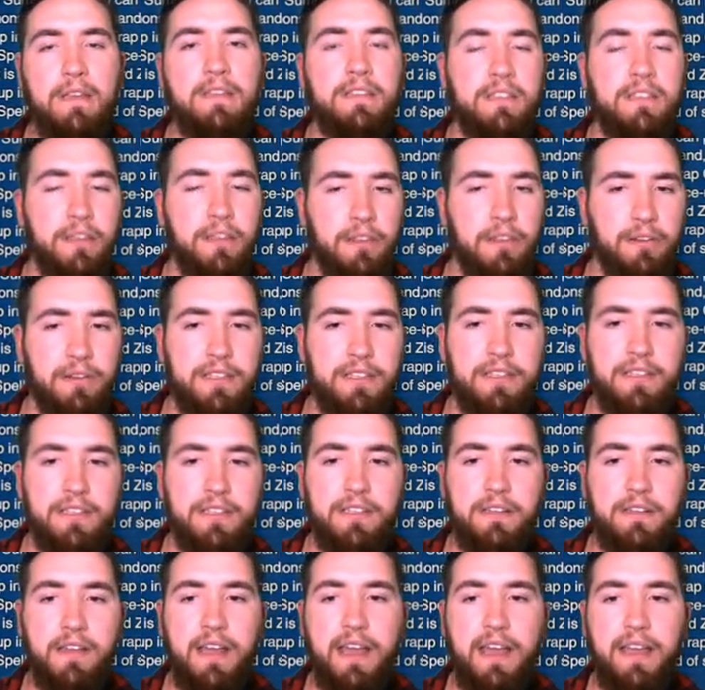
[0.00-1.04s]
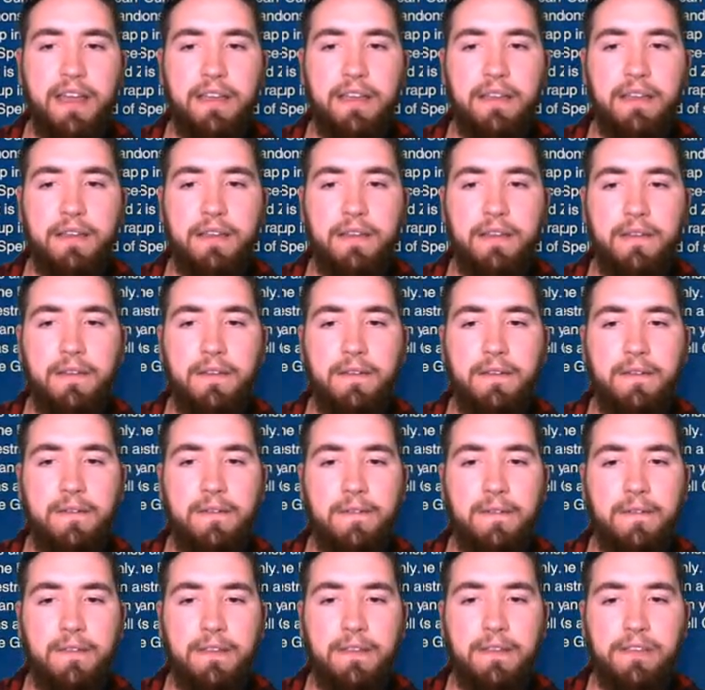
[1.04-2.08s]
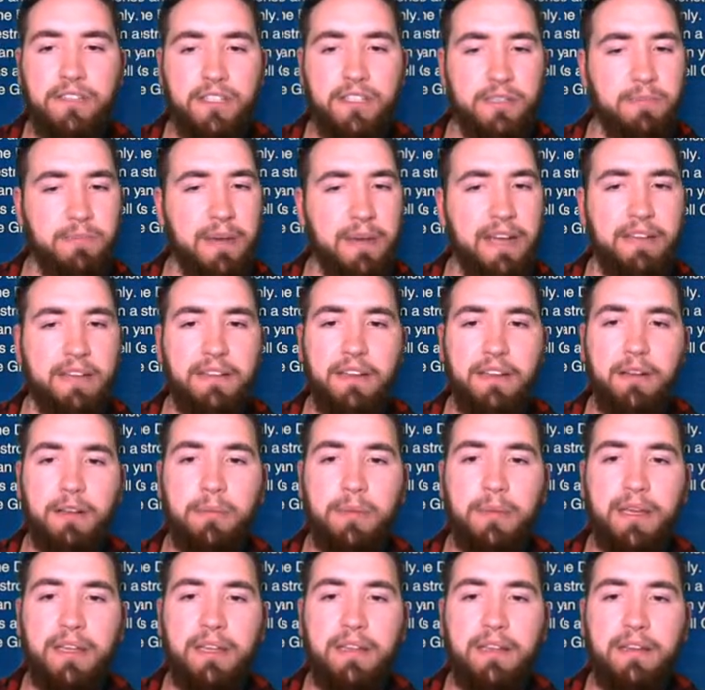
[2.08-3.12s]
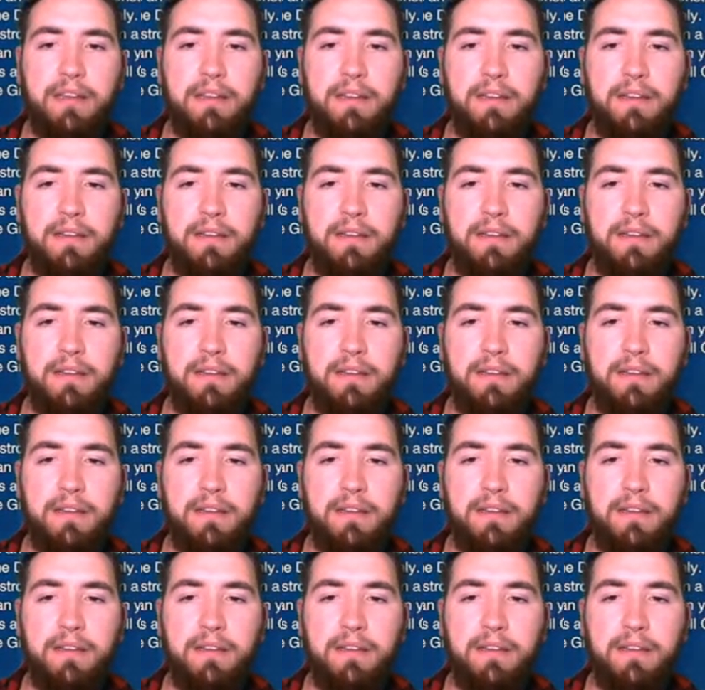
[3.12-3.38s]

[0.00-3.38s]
So there is a delay. Just by a little bit.